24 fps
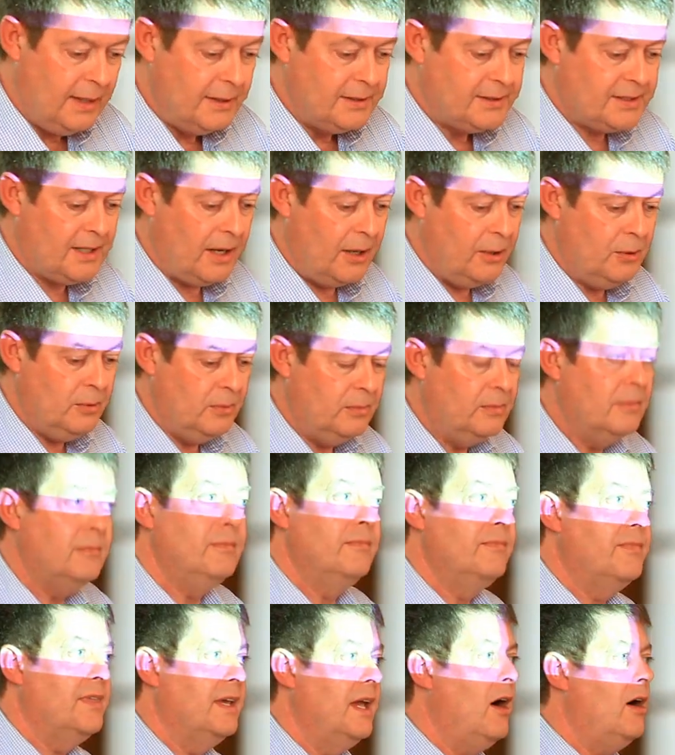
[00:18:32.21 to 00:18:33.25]
So
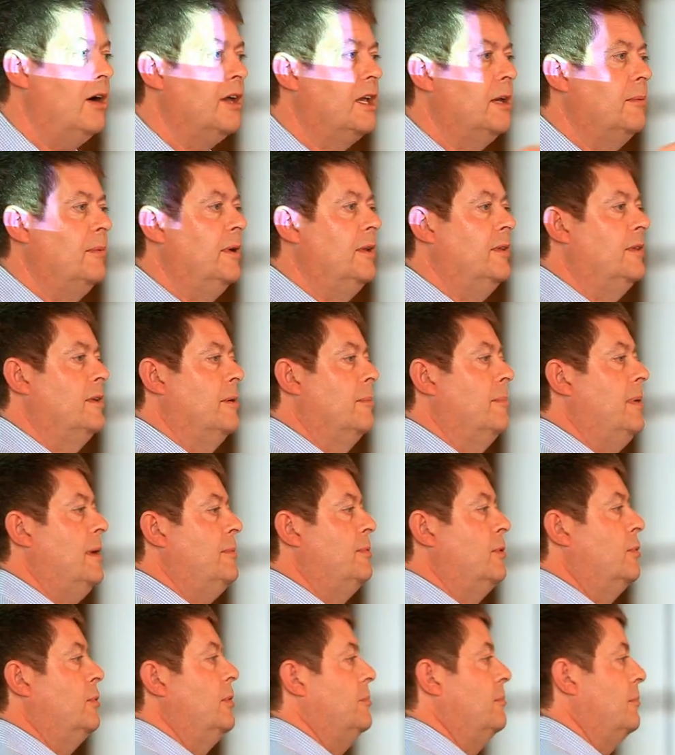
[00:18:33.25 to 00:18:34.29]
the argument that
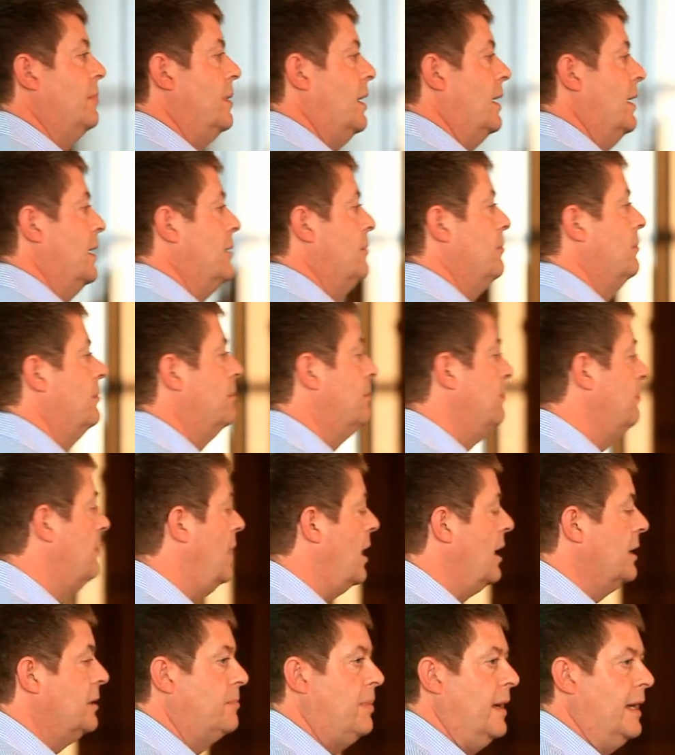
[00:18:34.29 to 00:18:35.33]
people wouldn't
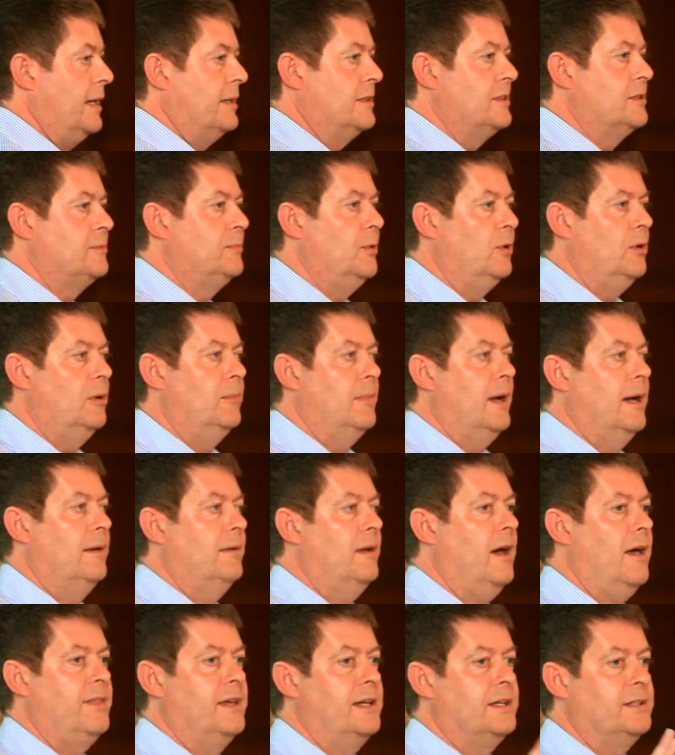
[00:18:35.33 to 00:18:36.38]
mind paying a small
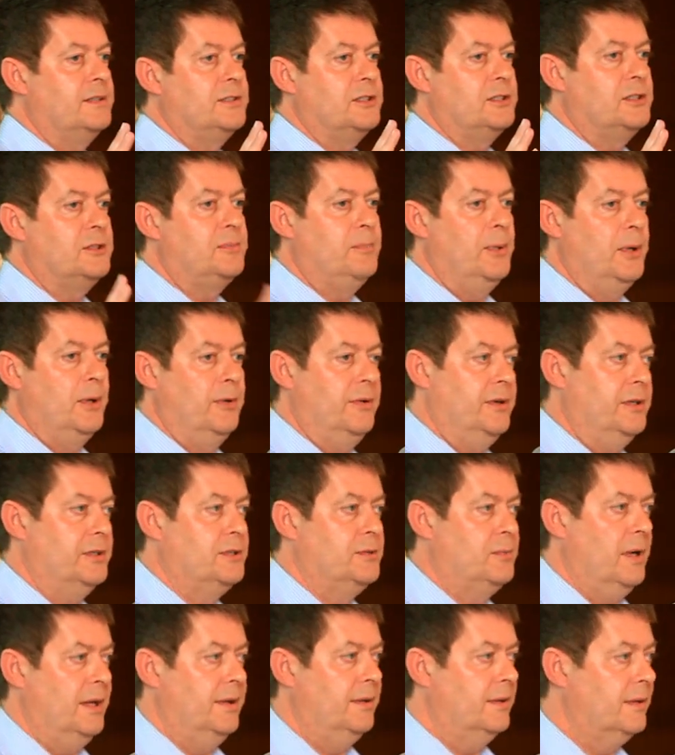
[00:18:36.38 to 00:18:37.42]
amount, I think, is a
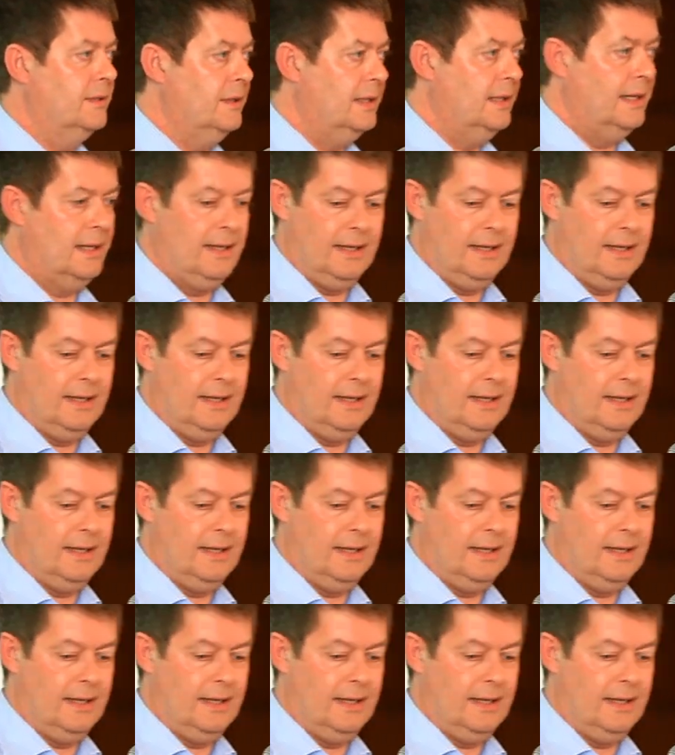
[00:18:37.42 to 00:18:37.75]
spurious one.